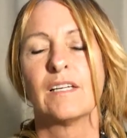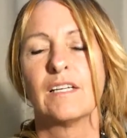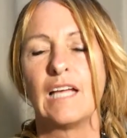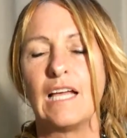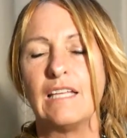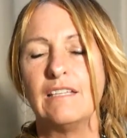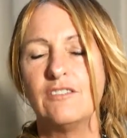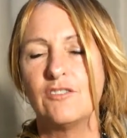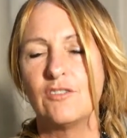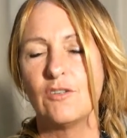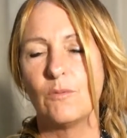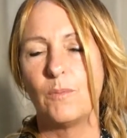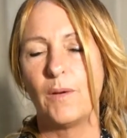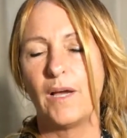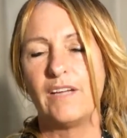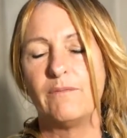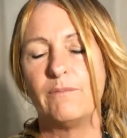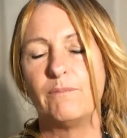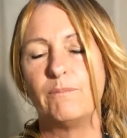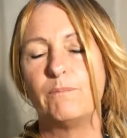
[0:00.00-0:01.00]
And so
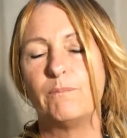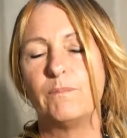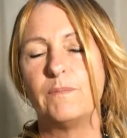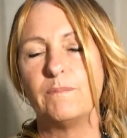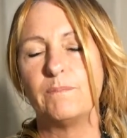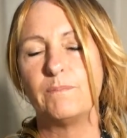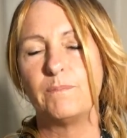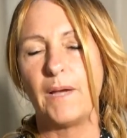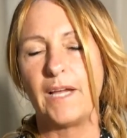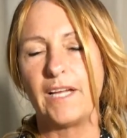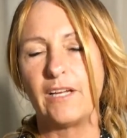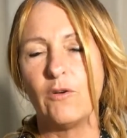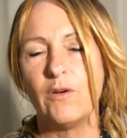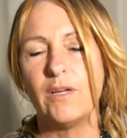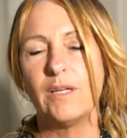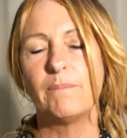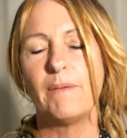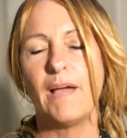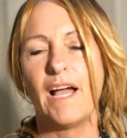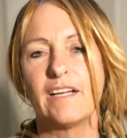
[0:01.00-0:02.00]
by
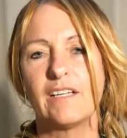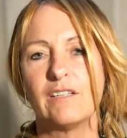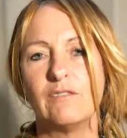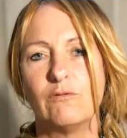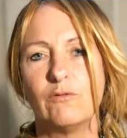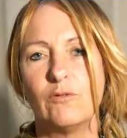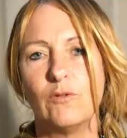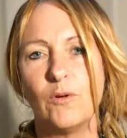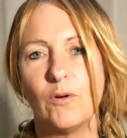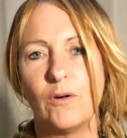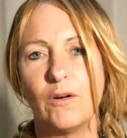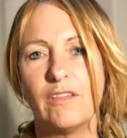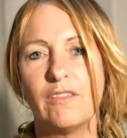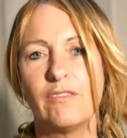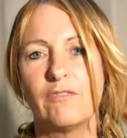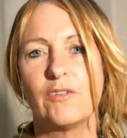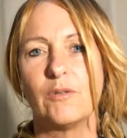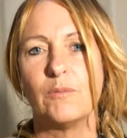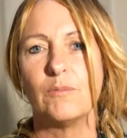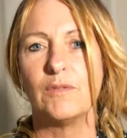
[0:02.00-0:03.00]
going back and forth
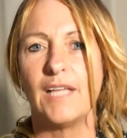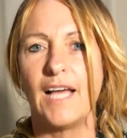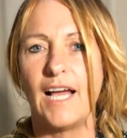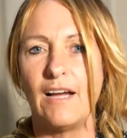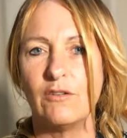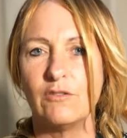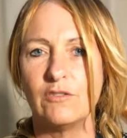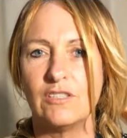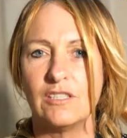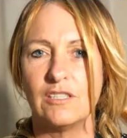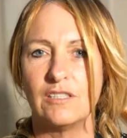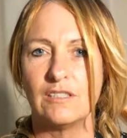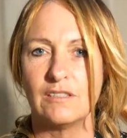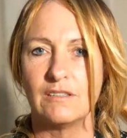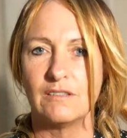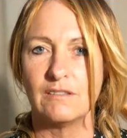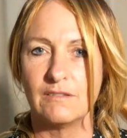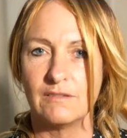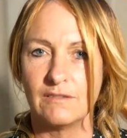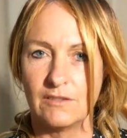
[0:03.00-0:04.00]
from loud to
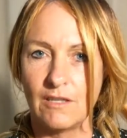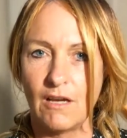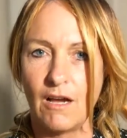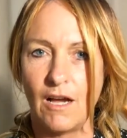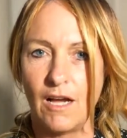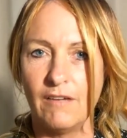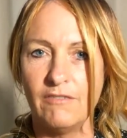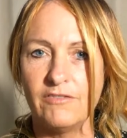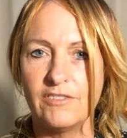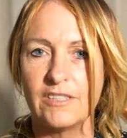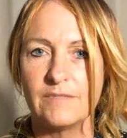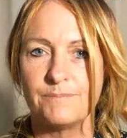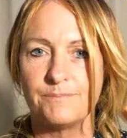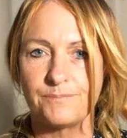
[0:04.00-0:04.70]
soft,